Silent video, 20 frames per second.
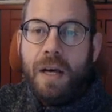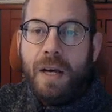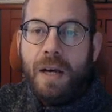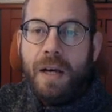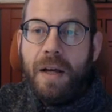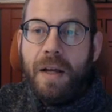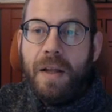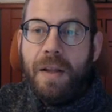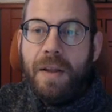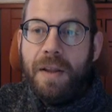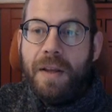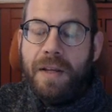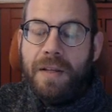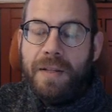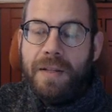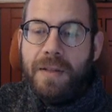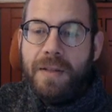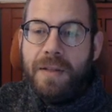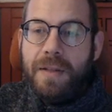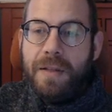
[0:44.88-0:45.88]

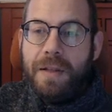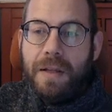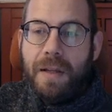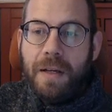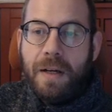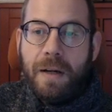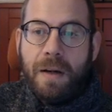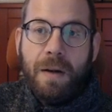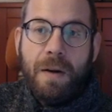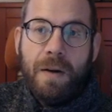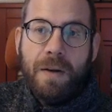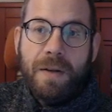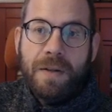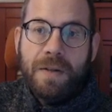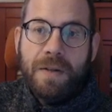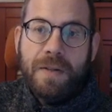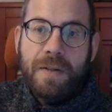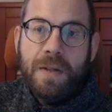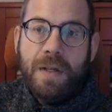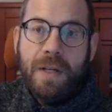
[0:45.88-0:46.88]
this
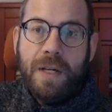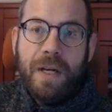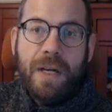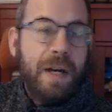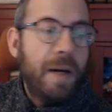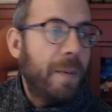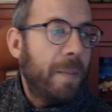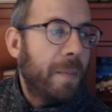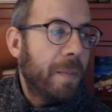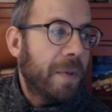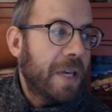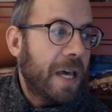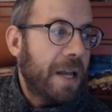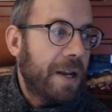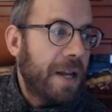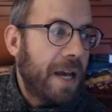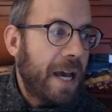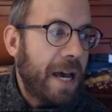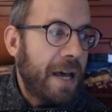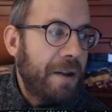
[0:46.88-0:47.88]
class can
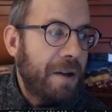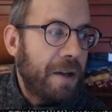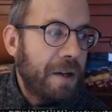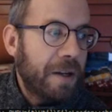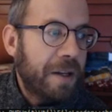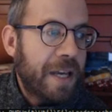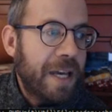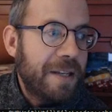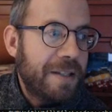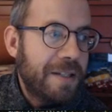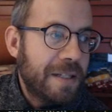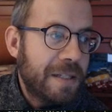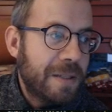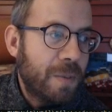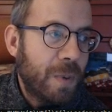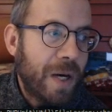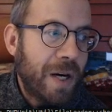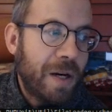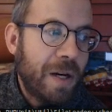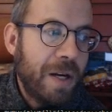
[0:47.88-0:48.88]
handle cases
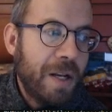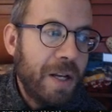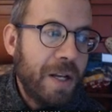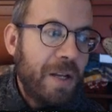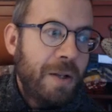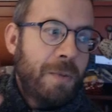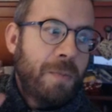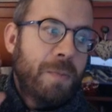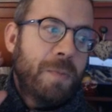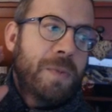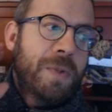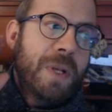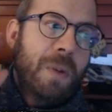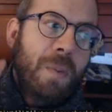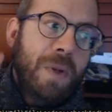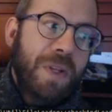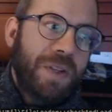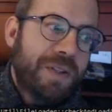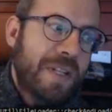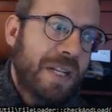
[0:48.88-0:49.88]
where someone
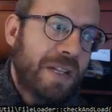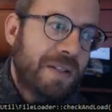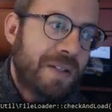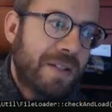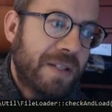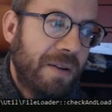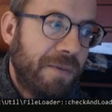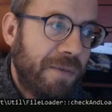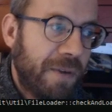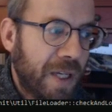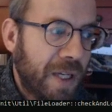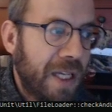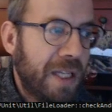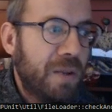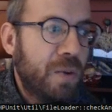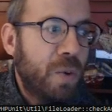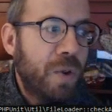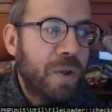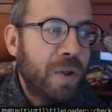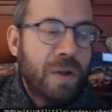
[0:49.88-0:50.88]
sends something
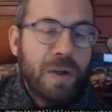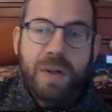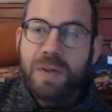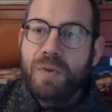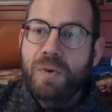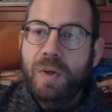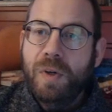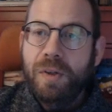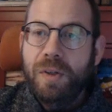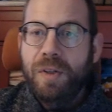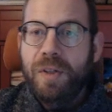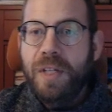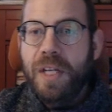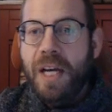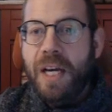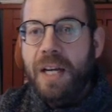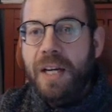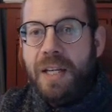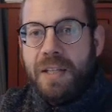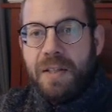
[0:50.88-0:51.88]
into the constructor
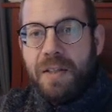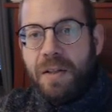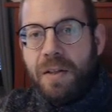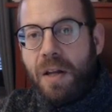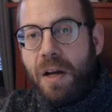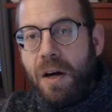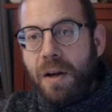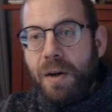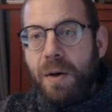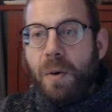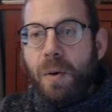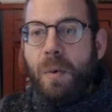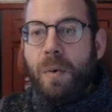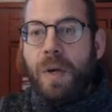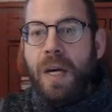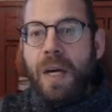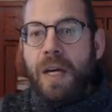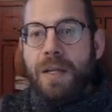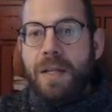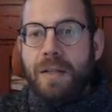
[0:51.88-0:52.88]
that is not
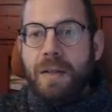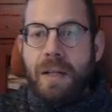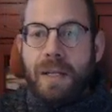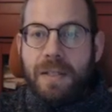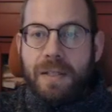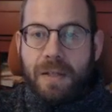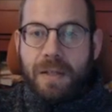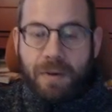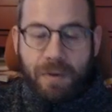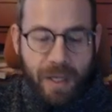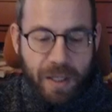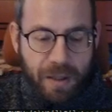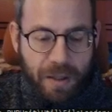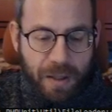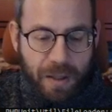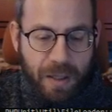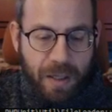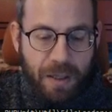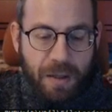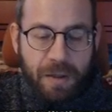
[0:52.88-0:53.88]
okay. So let's create
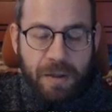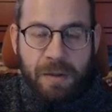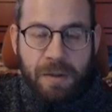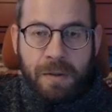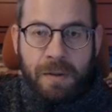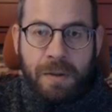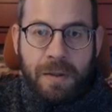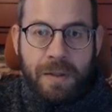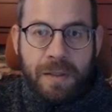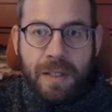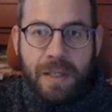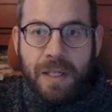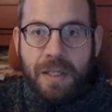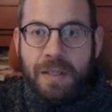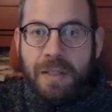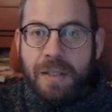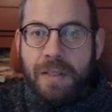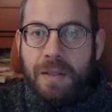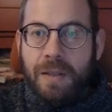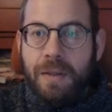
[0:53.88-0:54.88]
another test.
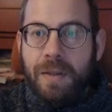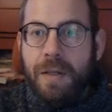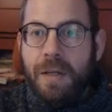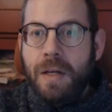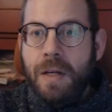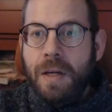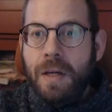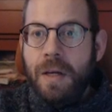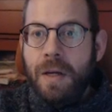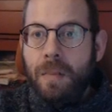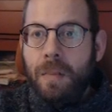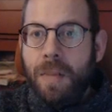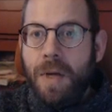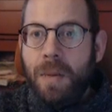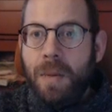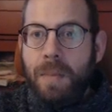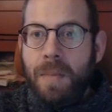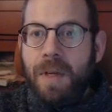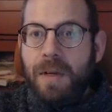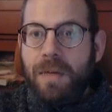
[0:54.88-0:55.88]

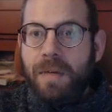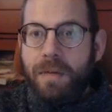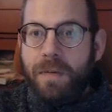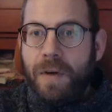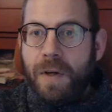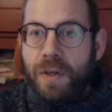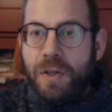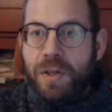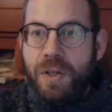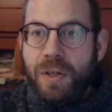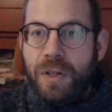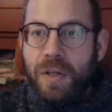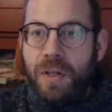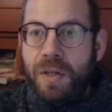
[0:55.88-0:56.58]
Public function